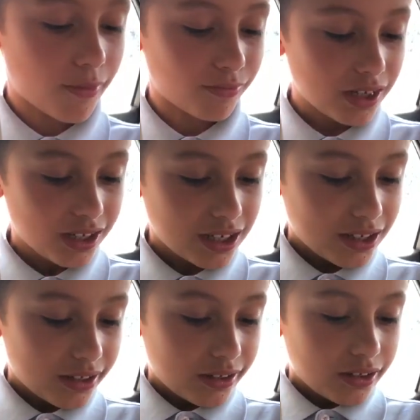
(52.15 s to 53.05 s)
Um, um, um
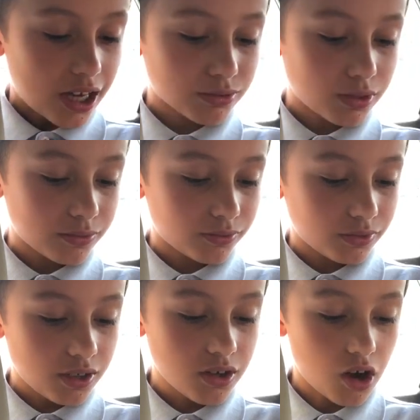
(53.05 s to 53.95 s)
that's what.
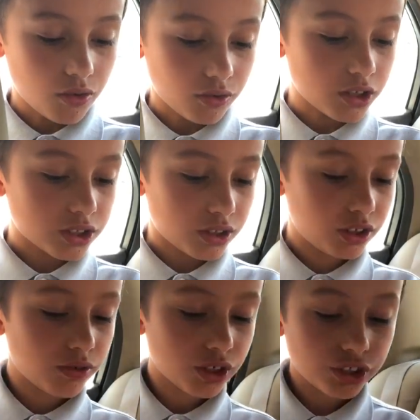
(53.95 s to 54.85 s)
Oh, Lucy,
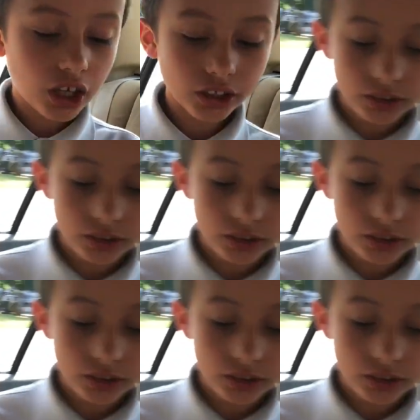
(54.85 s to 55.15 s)
do you want to talk?